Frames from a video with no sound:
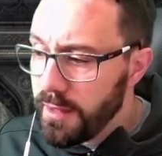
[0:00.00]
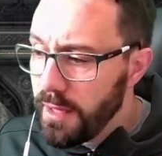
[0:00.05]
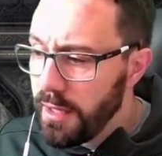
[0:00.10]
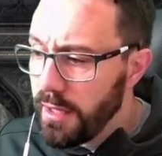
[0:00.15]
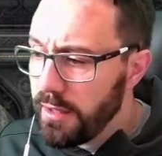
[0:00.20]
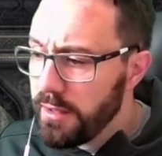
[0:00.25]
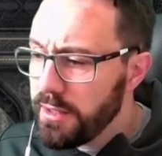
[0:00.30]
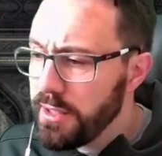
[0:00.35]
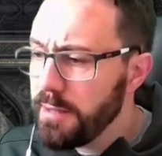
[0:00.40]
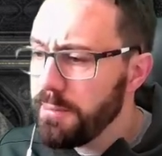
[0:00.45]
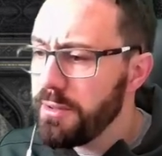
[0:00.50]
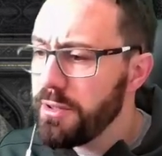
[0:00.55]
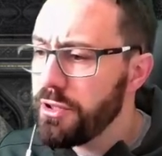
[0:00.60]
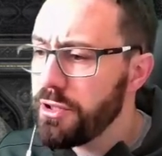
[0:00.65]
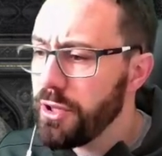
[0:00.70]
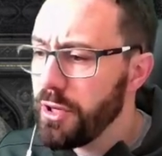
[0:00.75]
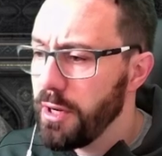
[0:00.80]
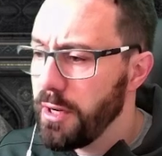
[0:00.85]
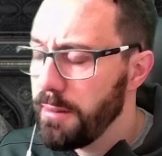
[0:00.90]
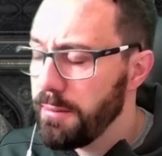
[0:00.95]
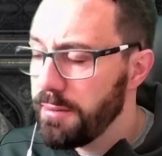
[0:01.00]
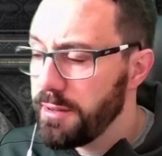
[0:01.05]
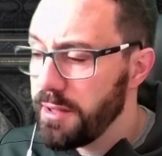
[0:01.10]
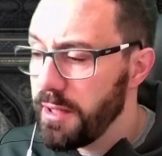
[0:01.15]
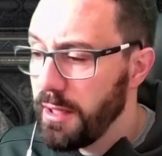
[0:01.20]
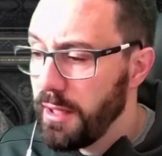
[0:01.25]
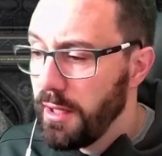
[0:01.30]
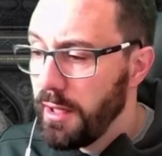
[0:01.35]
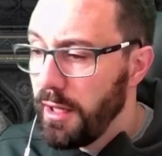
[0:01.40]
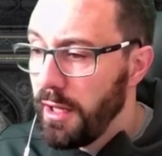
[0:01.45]
In terms of charms,
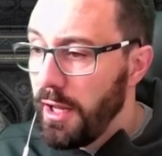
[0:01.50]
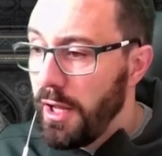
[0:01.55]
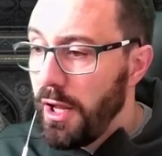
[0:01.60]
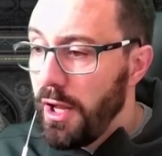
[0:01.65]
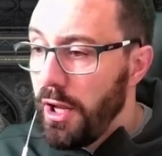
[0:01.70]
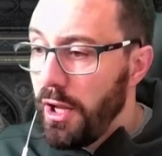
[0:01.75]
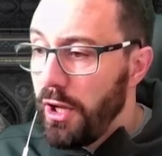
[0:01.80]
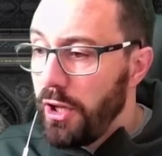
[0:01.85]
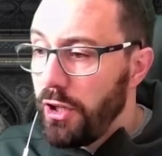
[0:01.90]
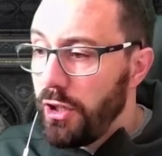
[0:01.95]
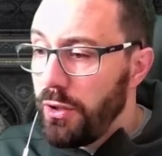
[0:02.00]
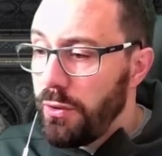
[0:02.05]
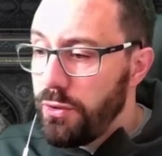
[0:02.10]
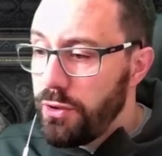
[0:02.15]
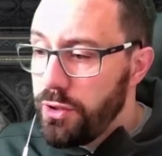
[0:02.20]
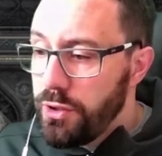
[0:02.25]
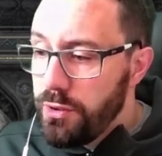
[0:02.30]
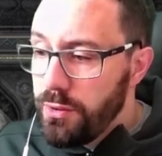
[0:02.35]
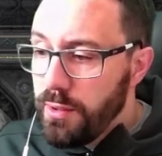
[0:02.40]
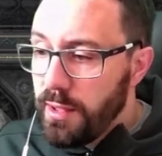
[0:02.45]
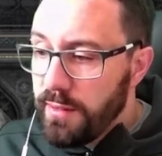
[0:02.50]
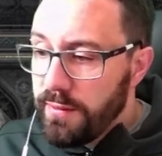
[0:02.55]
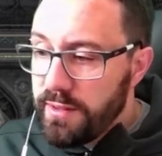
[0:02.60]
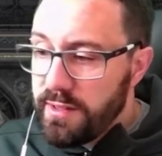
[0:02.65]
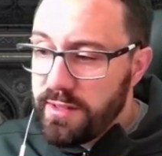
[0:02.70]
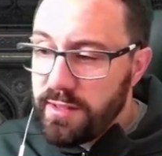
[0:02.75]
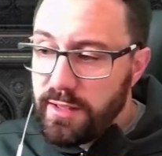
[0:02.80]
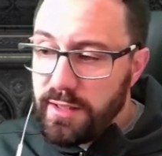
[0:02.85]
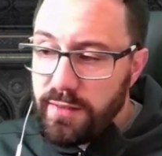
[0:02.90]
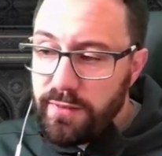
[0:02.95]
you do have a
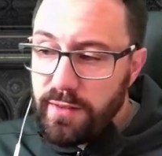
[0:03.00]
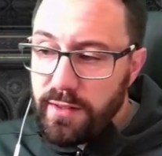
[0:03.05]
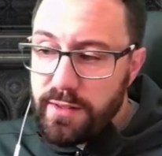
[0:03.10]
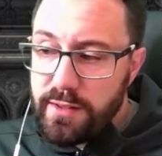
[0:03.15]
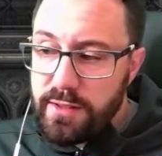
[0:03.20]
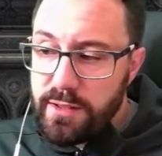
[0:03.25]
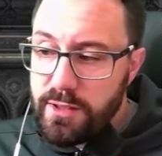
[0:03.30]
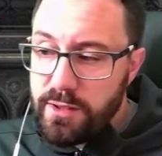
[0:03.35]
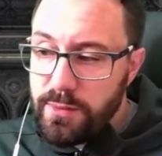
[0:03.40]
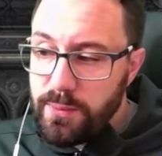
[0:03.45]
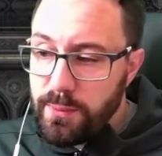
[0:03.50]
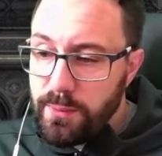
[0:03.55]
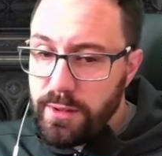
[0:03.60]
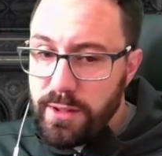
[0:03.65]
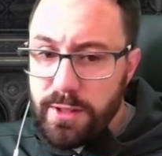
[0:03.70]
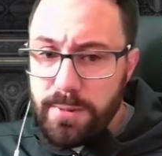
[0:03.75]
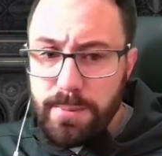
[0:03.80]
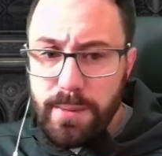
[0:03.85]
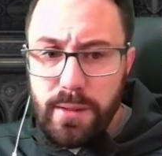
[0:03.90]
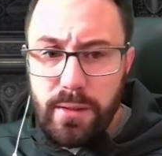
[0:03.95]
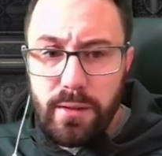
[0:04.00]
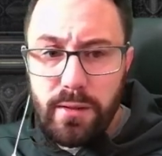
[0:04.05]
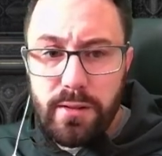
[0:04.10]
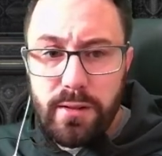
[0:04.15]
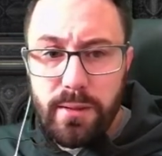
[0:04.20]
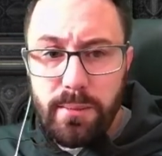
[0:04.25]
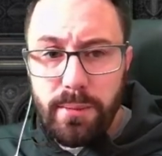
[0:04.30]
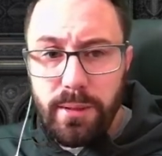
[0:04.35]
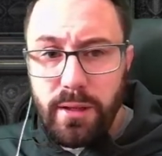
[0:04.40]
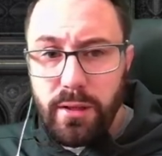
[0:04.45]
slight advantage with this
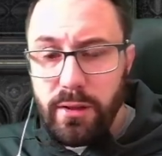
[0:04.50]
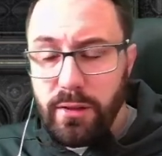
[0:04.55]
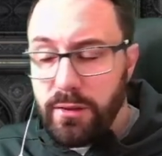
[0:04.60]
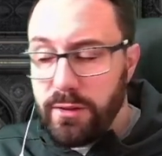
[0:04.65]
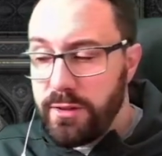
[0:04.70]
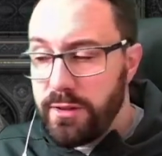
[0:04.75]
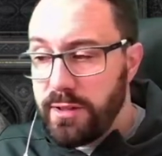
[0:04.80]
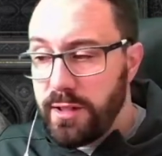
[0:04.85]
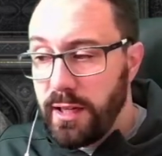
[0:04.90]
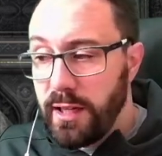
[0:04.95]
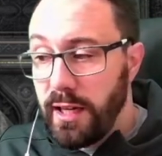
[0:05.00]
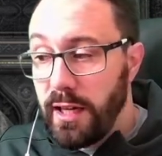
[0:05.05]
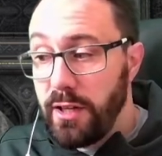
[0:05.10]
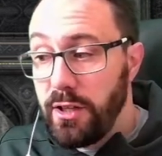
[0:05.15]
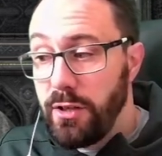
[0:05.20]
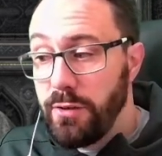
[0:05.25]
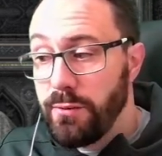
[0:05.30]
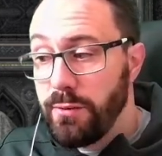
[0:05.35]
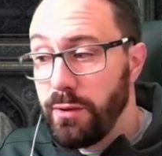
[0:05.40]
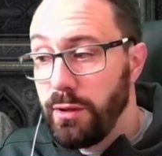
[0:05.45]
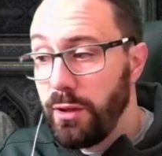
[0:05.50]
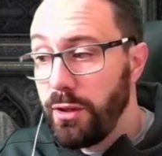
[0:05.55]
build, because again, you're running